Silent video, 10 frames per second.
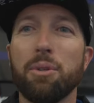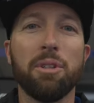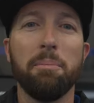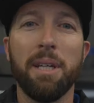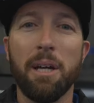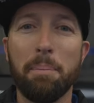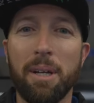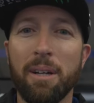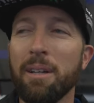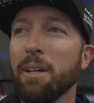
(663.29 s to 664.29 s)
cool to be up
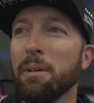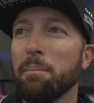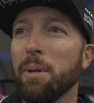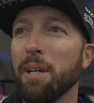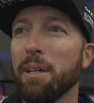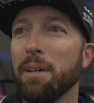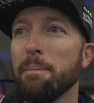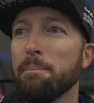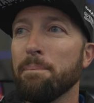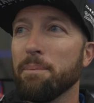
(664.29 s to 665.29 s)
here, but,
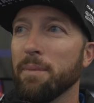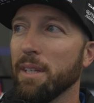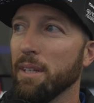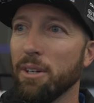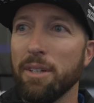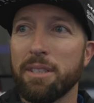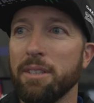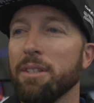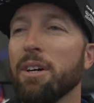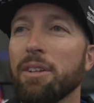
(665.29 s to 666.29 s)
you know, it's
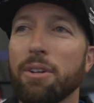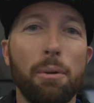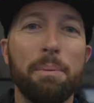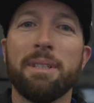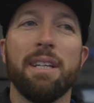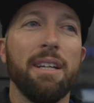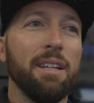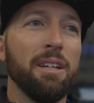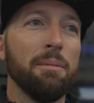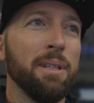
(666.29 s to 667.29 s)
another open
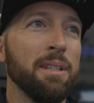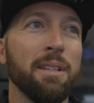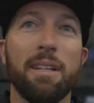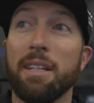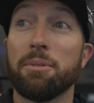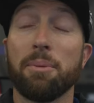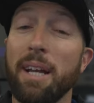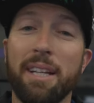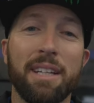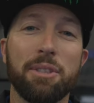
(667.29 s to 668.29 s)
stadium, and it's
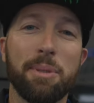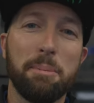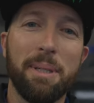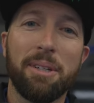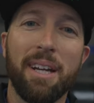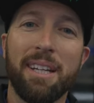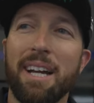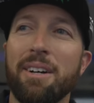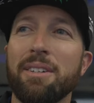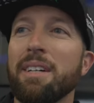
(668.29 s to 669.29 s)
raining as we speak right
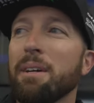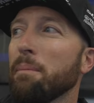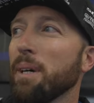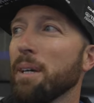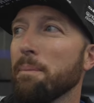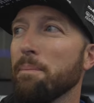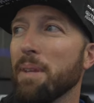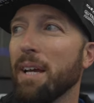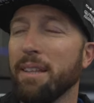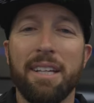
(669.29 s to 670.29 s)
now, but
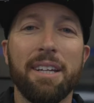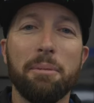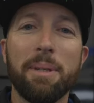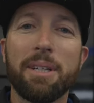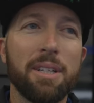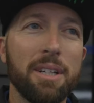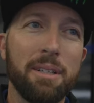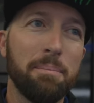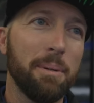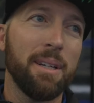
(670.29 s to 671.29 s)
I think it'll be
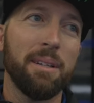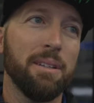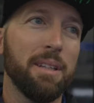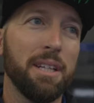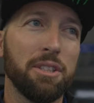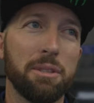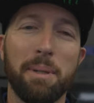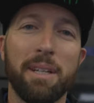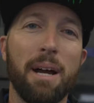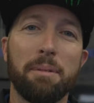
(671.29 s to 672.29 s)
good, but that's just
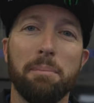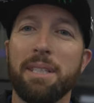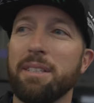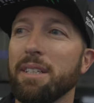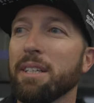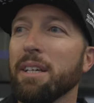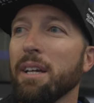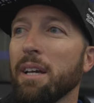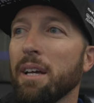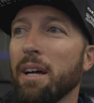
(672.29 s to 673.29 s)
being optimistic.
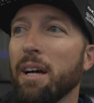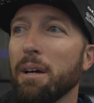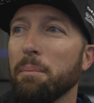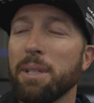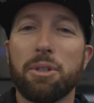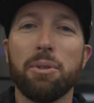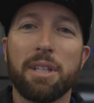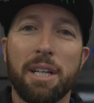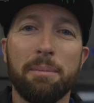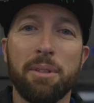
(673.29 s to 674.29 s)
But it's
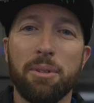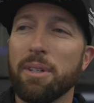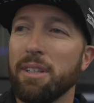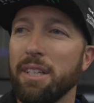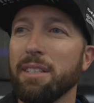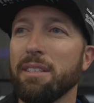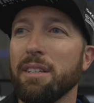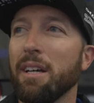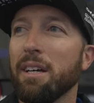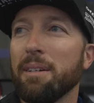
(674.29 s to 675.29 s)
cool to come to the Northeast.
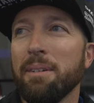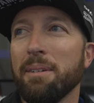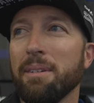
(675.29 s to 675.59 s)
I